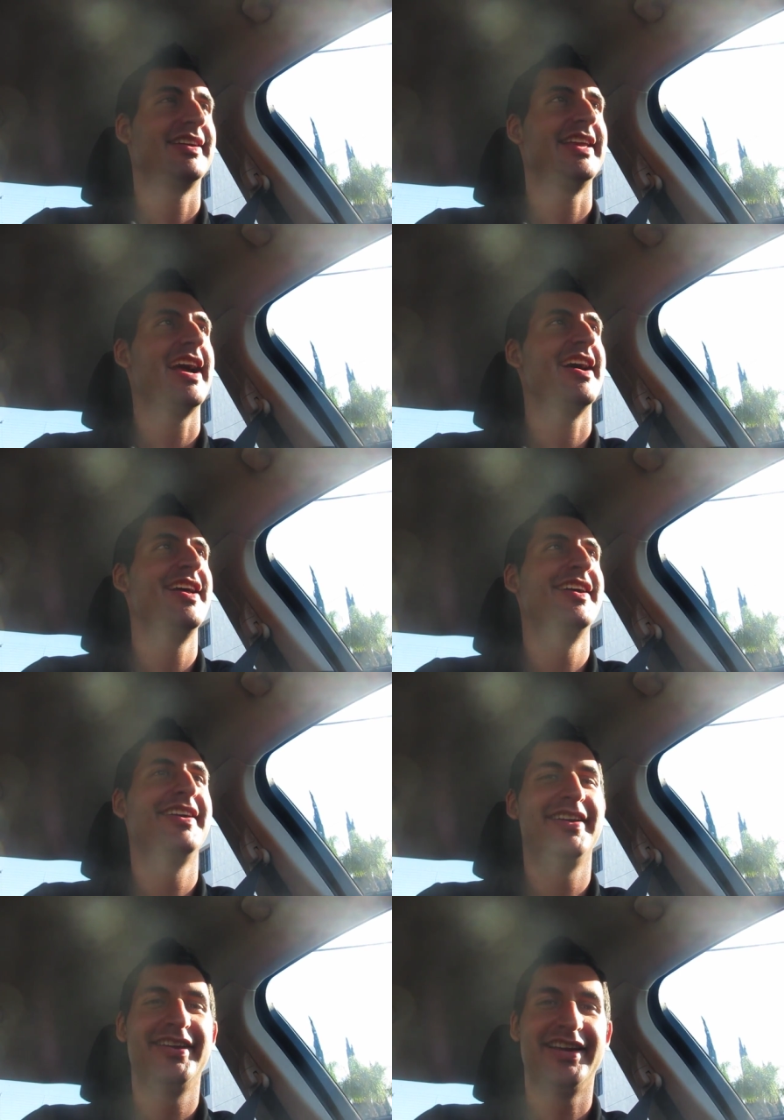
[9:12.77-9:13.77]
yeah,
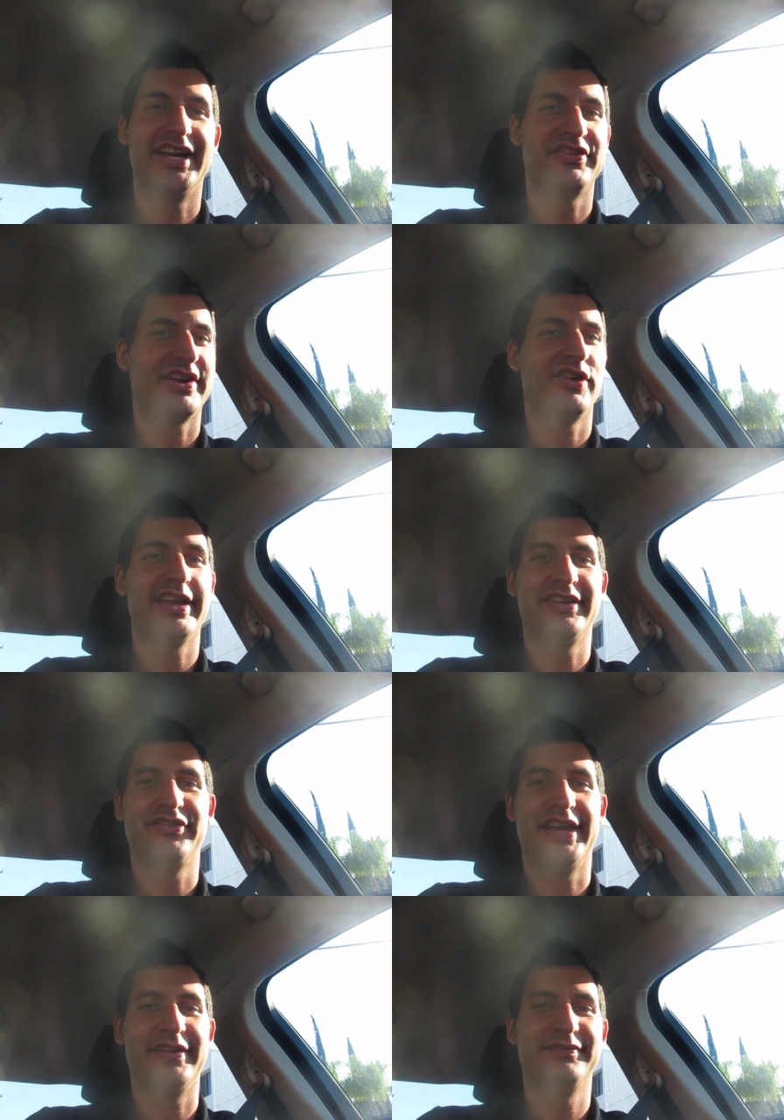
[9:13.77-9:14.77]
that's like all I can
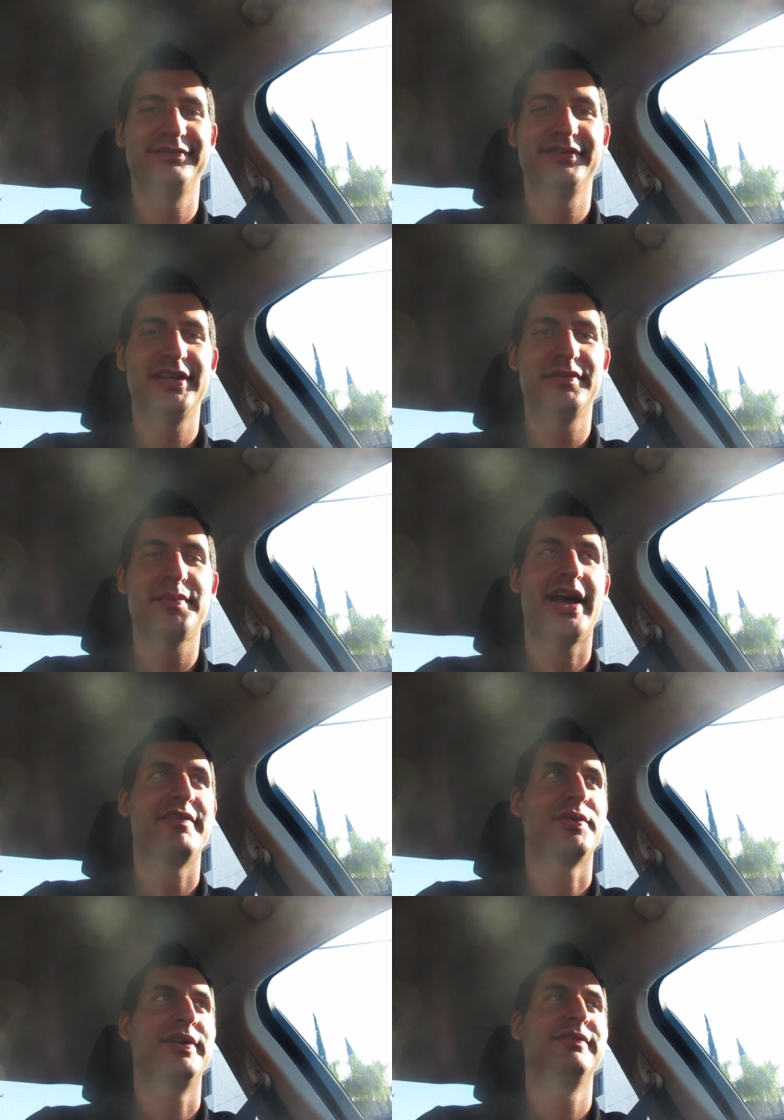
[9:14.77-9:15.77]
say. Bye-bye
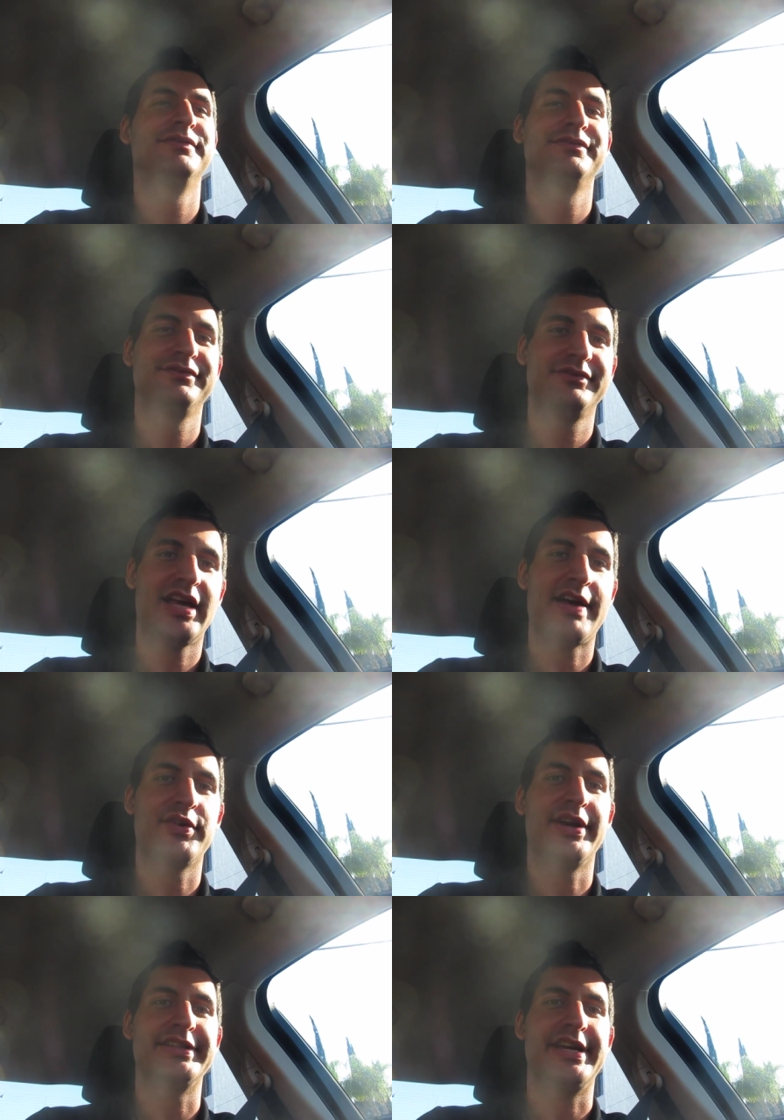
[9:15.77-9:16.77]
everyone,
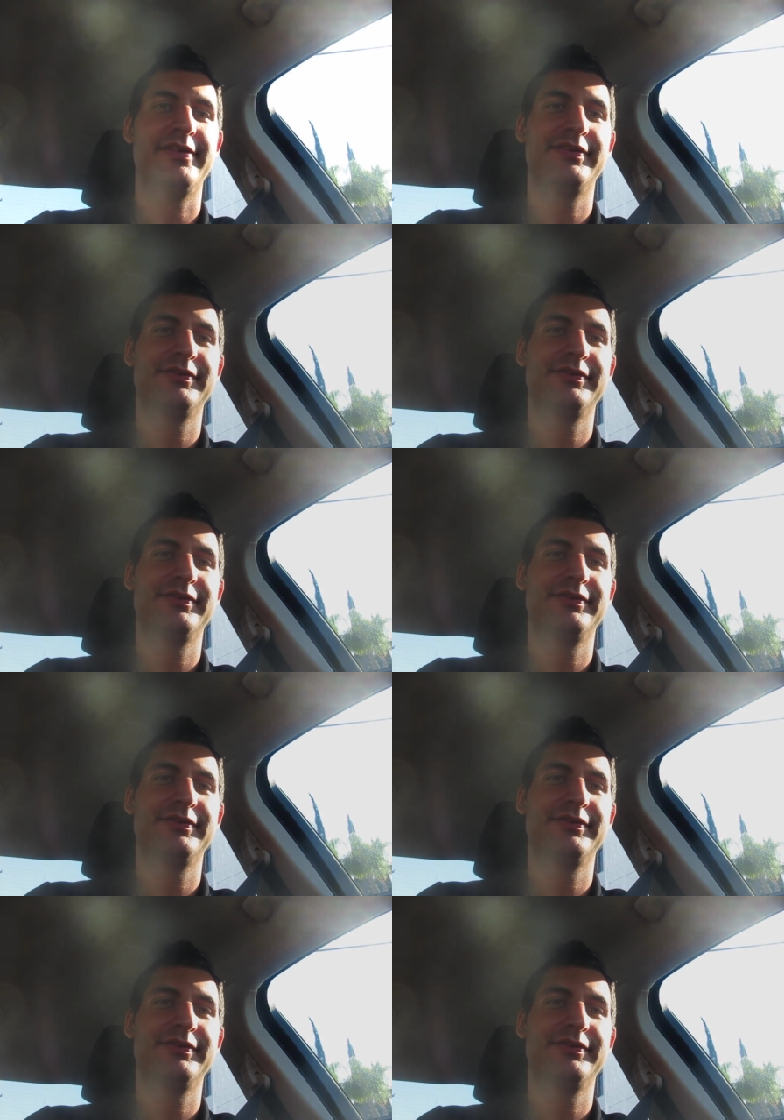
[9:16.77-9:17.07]
have a great day.